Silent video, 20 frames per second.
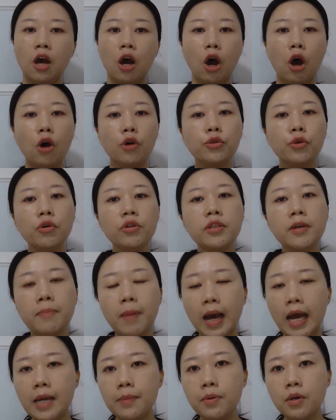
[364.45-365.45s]
Although the
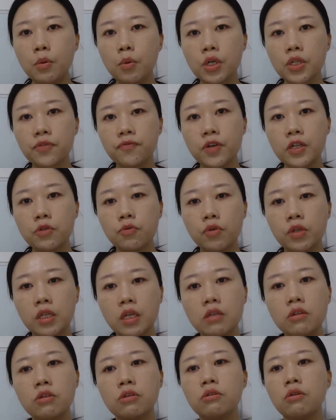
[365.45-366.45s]
Bible was first
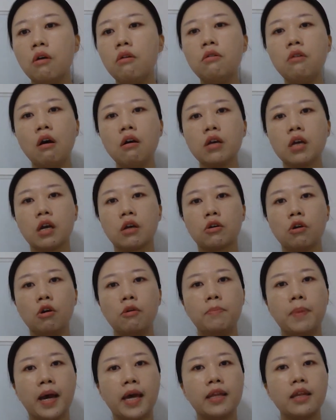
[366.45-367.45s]
written so long ago,
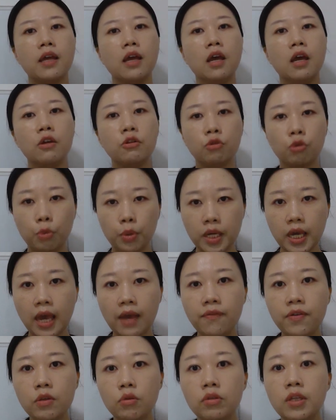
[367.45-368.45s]
but do we
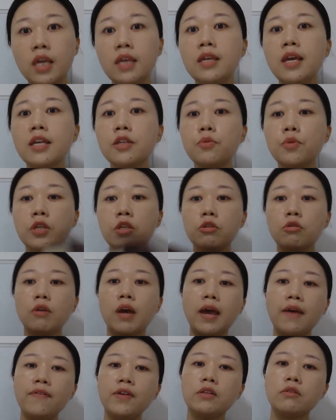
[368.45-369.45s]
have it today? Yes, we still
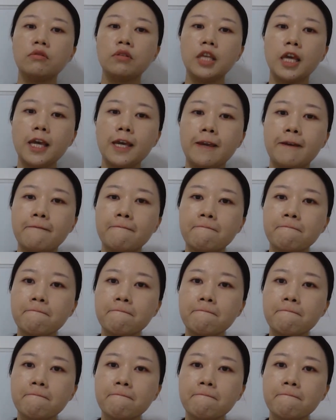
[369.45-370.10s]
have it today.